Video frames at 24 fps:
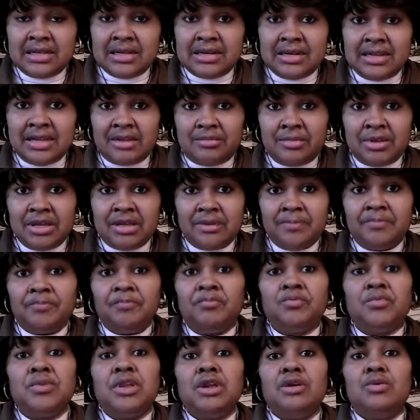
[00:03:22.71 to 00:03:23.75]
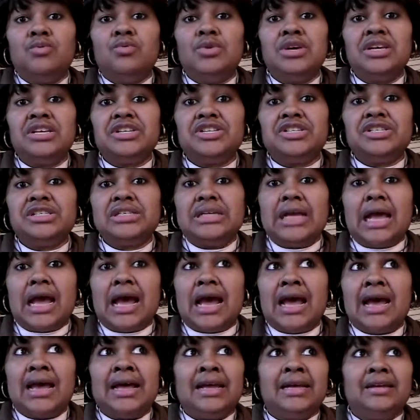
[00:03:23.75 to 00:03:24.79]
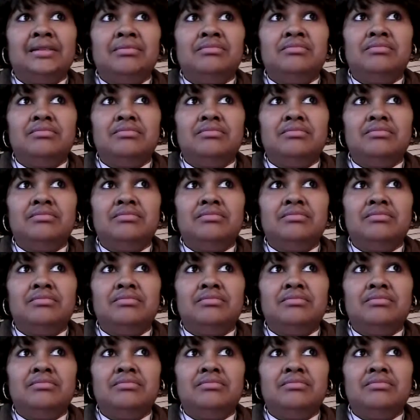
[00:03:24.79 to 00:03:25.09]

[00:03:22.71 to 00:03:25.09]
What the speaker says: anemia, which I